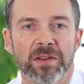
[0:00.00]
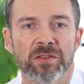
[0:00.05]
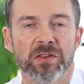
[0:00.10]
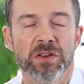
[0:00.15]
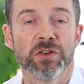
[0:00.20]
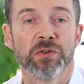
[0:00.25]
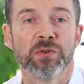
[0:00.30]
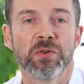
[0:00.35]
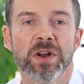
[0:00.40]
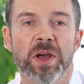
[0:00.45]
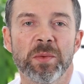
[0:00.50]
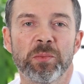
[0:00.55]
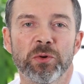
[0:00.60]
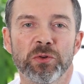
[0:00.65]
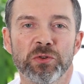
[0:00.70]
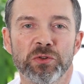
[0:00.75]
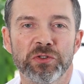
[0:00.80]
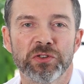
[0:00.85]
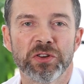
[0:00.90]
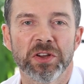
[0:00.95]
So Indoguna
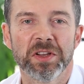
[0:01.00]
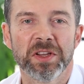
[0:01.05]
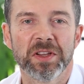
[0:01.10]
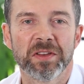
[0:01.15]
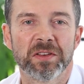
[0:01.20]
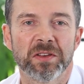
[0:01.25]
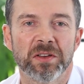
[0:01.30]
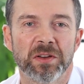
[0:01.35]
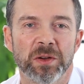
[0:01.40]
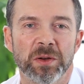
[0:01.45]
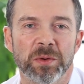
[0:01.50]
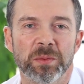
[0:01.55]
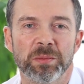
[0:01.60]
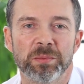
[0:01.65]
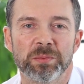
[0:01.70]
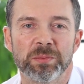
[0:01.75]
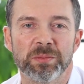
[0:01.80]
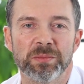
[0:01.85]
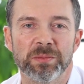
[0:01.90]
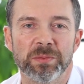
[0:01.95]
Production is a
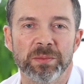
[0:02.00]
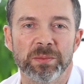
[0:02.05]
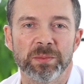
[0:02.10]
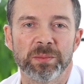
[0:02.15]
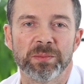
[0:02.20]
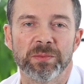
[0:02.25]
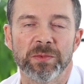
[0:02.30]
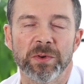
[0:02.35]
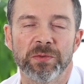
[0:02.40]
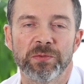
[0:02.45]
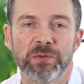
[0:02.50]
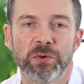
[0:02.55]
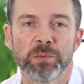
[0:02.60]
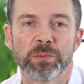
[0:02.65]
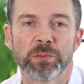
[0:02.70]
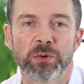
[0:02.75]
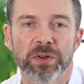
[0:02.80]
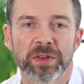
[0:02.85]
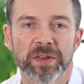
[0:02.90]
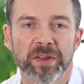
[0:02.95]

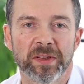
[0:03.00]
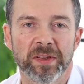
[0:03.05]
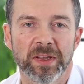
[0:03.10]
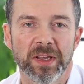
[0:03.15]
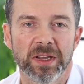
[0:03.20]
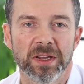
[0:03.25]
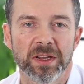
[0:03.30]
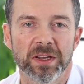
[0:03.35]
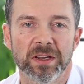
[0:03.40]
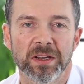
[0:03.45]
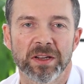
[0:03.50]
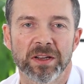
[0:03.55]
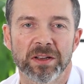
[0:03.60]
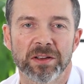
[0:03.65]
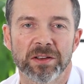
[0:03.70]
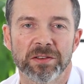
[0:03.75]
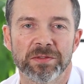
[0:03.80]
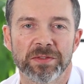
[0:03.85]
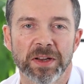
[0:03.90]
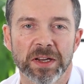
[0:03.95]
food processing
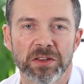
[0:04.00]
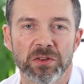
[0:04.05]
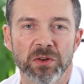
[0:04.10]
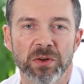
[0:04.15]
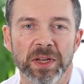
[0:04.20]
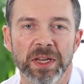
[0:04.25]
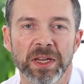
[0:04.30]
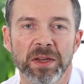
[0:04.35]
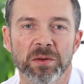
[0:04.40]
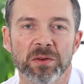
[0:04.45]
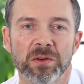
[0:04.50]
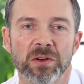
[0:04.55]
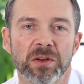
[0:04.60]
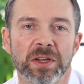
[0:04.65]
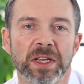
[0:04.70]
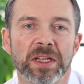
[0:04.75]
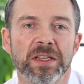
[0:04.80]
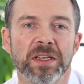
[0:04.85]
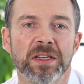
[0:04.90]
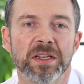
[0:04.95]
factory
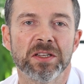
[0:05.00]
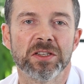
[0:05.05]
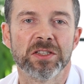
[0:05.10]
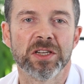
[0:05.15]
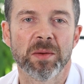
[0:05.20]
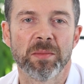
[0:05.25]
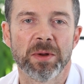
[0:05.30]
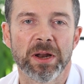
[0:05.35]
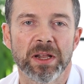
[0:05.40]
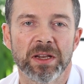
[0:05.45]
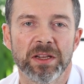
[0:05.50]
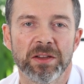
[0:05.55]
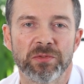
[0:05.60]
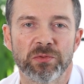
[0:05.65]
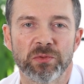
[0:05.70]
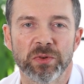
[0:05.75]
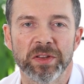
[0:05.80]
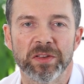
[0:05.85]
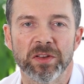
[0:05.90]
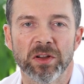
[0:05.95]
located in Jebel Ali
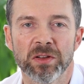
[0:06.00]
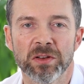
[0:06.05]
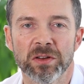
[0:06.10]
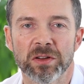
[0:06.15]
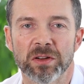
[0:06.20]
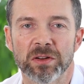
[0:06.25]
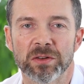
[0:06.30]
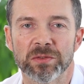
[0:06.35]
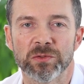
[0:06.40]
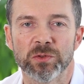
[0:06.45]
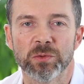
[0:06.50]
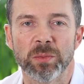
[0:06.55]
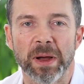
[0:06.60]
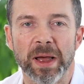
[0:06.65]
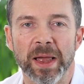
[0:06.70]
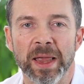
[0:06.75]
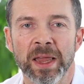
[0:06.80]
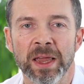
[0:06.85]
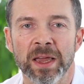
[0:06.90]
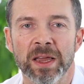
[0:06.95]
Free Zone of
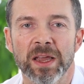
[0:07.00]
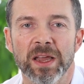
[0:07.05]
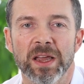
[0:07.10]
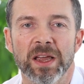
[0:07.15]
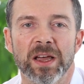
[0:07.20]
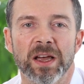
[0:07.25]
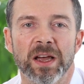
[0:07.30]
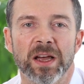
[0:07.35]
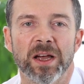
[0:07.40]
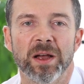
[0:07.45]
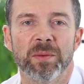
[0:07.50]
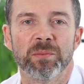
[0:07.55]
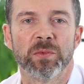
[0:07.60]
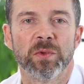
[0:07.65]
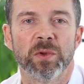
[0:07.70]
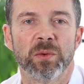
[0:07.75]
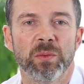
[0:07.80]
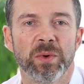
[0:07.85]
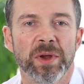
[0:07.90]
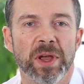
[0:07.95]
Dubai.
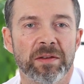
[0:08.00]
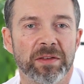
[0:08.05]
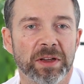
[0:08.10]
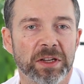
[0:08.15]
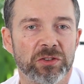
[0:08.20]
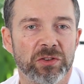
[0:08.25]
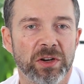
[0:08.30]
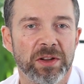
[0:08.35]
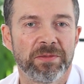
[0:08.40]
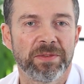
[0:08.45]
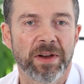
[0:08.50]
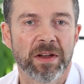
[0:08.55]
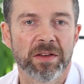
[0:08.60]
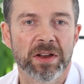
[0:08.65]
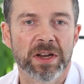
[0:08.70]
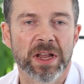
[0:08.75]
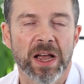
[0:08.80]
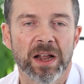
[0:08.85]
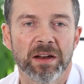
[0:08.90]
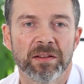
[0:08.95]
We have actually
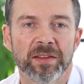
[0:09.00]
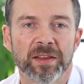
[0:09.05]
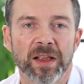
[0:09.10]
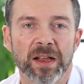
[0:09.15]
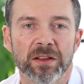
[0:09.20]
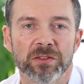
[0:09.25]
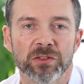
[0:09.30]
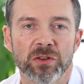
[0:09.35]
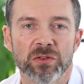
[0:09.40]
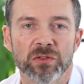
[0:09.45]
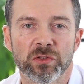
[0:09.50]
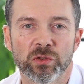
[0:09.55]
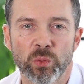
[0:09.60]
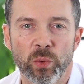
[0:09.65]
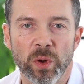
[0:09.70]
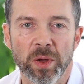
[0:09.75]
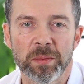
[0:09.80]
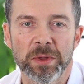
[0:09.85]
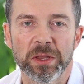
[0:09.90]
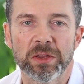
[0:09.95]
5,500
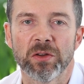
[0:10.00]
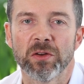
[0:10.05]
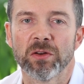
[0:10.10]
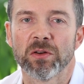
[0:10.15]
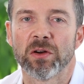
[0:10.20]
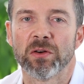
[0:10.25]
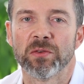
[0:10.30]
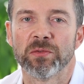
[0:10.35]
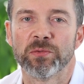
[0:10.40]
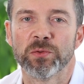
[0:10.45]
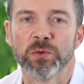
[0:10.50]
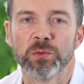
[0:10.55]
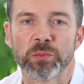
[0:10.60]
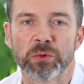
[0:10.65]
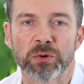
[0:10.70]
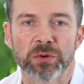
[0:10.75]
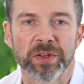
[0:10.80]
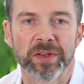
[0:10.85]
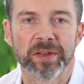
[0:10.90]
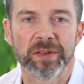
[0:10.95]
square meters of
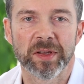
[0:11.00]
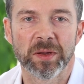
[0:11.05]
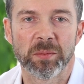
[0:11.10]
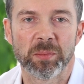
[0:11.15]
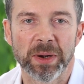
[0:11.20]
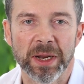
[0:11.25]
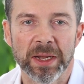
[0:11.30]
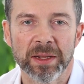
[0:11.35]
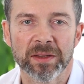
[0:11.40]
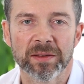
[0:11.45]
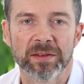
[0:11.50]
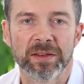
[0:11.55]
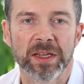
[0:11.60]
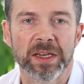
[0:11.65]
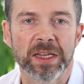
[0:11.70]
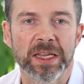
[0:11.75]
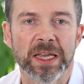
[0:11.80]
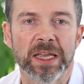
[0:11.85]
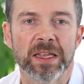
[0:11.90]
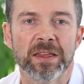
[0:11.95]
food processing plant
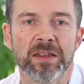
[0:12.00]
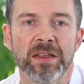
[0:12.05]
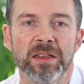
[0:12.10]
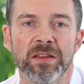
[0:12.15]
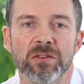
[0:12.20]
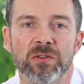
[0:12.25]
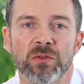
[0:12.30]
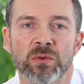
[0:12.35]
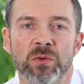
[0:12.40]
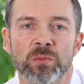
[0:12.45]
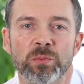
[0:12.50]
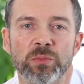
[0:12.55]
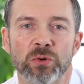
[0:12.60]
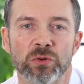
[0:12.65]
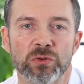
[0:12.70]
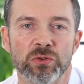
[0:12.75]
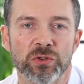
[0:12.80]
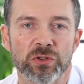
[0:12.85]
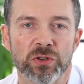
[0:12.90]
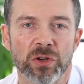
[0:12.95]
dedicated to
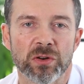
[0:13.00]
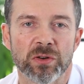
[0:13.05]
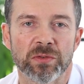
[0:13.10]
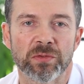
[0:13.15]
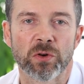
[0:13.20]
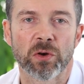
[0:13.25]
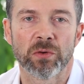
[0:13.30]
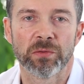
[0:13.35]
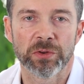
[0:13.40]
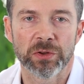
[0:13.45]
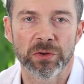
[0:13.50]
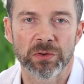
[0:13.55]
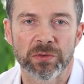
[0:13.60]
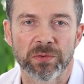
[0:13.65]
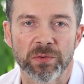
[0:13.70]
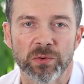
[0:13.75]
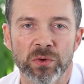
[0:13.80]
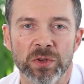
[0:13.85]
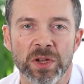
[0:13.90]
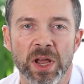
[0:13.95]
production of
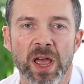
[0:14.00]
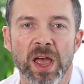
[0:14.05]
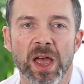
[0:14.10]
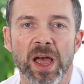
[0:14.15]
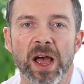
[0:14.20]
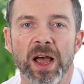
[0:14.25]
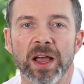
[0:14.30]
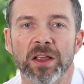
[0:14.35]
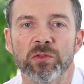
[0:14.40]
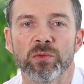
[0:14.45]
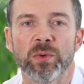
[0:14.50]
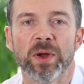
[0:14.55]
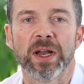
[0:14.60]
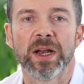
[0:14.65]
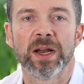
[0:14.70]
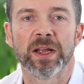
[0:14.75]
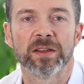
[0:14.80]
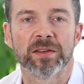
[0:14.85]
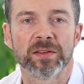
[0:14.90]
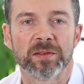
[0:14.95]
convenience food as
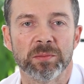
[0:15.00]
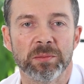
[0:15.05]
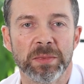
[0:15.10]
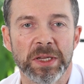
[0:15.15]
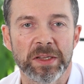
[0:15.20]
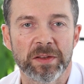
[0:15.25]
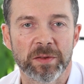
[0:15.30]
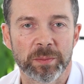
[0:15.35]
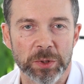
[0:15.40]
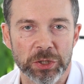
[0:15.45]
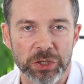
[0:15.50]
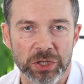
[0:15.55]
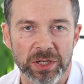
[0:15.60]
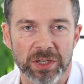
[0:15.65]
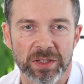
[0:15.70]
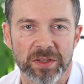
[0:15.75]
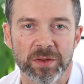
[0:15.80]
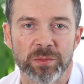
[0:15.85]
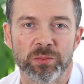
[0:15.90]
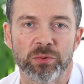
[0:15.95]
well as meat
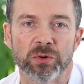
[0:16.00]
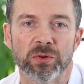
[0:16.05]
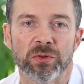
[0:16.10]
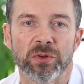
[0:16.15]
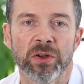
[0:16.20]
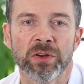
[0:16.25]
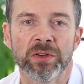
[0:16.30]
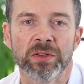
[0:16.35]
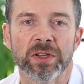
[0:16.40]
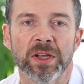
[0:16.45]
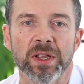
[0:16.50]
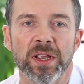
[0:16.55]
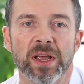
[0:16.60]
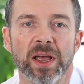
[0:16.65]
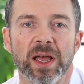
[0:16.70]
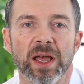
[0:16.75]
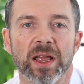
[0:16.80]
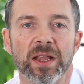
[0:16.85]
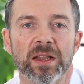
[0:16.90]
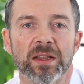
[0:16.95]
specialty product
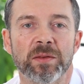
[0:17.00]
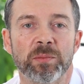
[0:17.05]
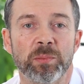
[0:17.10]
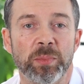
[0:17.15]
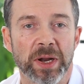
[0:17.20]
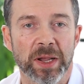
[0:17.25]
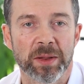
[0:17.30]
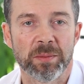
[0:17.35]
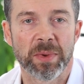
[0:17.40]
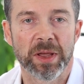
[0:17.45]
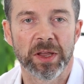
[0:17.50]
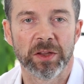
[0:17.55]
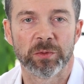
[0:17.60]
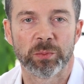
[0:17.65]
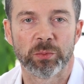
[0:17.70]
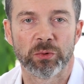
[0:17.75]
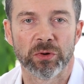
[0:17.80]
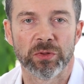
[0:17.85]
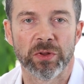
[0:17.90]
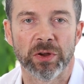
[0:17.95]
and
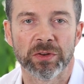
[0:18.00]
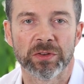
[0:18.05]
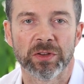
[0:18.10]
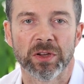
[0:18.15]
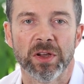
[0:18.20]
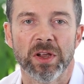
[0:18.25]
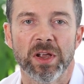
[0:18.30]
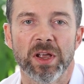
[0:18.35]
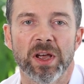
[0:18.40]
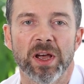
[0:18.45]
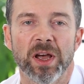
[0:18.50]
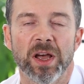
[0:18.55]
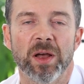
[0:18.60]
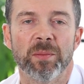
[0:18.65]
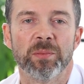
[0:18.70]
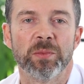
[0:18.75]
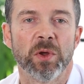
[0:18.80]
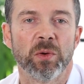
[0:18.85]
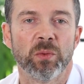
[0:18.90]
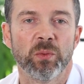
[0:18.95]
plant-based product.
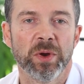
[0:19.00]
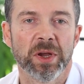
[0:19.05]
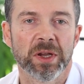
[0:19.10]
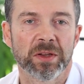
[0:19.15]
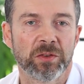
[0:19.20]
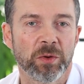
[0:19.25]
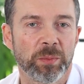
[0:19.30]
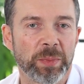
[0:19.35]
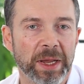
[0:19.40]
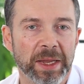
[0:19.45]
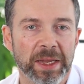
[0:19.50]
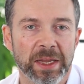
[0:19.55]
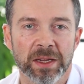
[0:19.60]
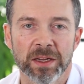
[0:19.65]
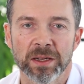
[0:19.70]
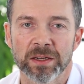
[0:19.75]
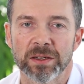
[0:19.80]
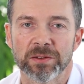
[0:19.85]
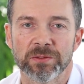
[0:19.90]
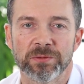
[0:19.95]
We are
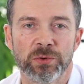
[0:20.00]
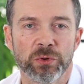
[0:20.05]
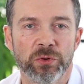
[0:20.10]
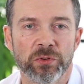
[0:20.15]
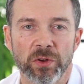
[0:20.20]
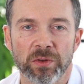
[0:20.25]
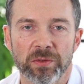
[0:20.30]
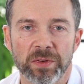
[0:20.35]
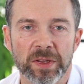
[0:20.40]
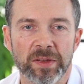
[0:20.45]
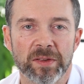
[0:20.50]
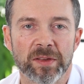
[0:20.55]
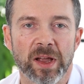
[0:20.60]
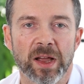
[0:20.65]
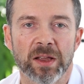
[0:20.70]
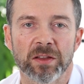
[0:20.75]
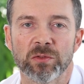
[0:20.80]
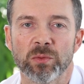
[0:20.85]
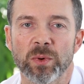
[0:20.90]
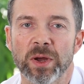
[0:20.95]
supplying food service
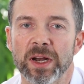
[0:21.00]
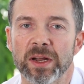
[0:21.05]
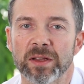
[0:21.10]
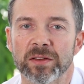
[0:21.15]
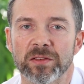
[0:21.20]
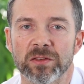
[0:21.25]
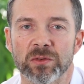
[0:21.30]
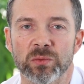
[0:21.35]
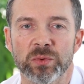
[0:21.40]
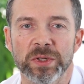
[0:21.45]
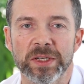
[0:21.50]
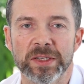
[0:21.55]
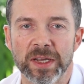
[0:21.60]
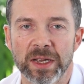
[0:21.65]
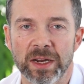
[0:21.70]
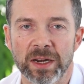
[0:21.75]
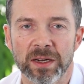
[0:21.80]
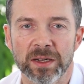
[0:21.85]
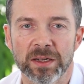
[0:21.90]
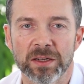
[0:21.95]
as well as the
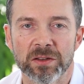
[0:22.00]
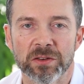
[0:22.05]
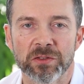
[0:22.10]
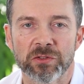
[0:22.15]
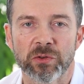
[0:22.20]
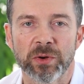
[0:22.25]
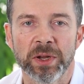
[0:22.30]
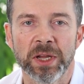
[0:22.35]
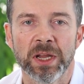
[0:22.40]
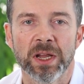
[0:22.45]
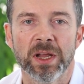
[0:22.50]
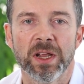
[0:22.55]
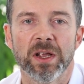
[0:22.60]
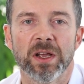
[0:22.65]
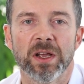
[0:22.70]
retail industry